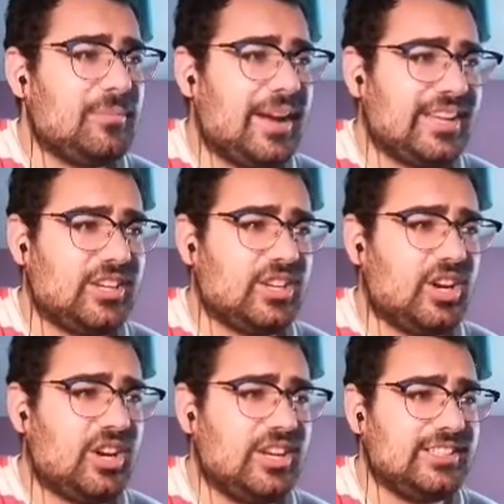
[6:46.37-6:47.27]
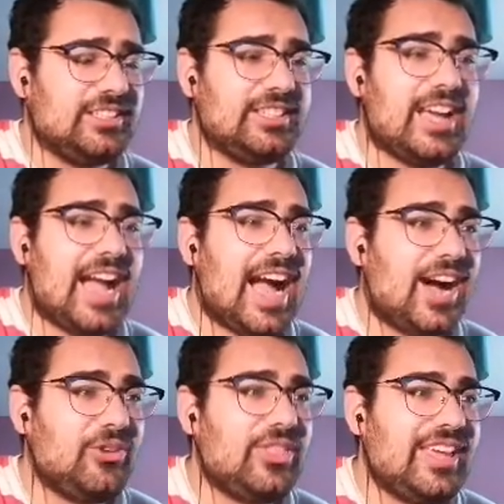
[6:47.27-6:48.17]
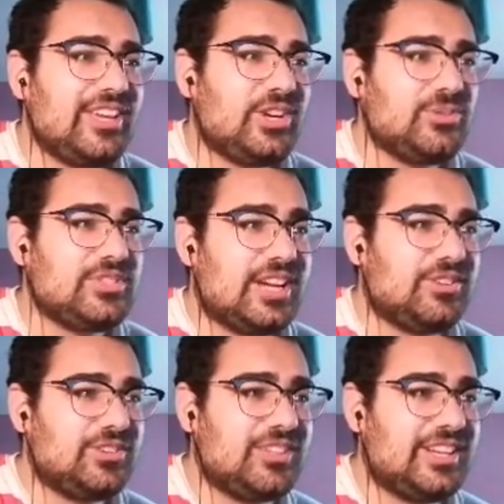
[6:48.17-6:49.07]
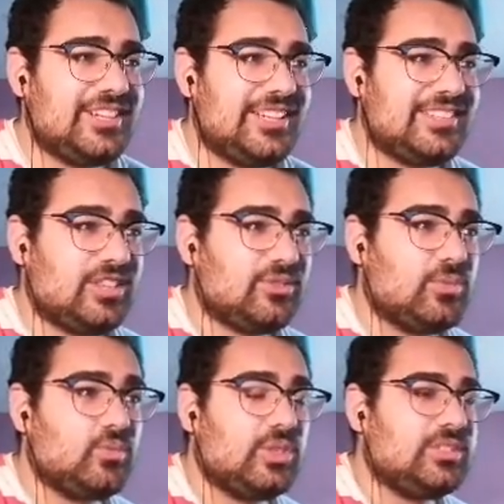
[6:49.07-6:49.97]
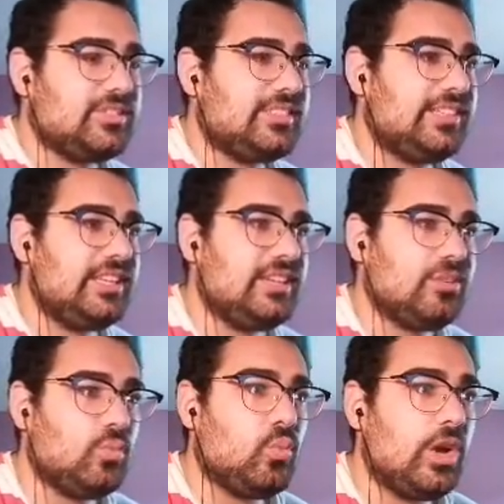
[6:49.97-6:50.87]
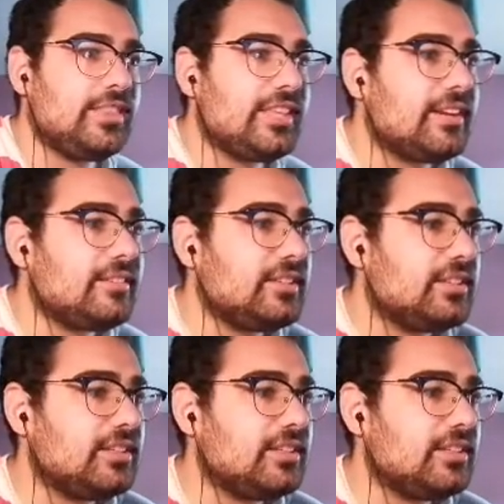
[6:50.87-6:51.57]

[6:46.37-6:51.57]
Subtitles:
My god, how they go down on their knees- see? What the-